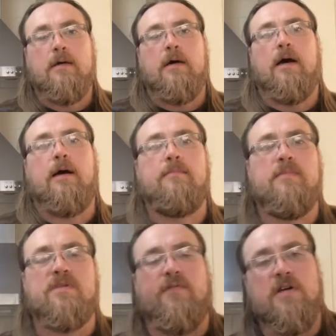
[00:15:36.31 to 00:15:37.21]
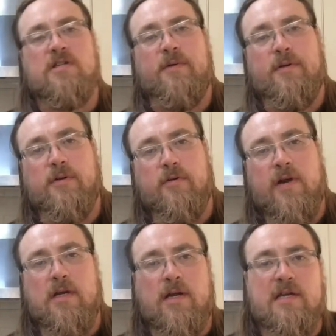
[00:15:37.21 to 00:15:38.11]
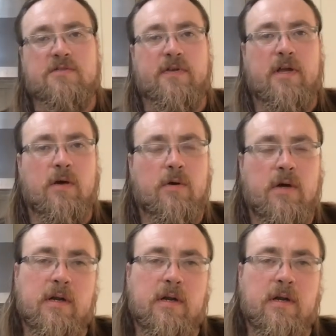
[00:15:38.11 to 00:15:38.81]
It's the first time I've done a grain to glass video,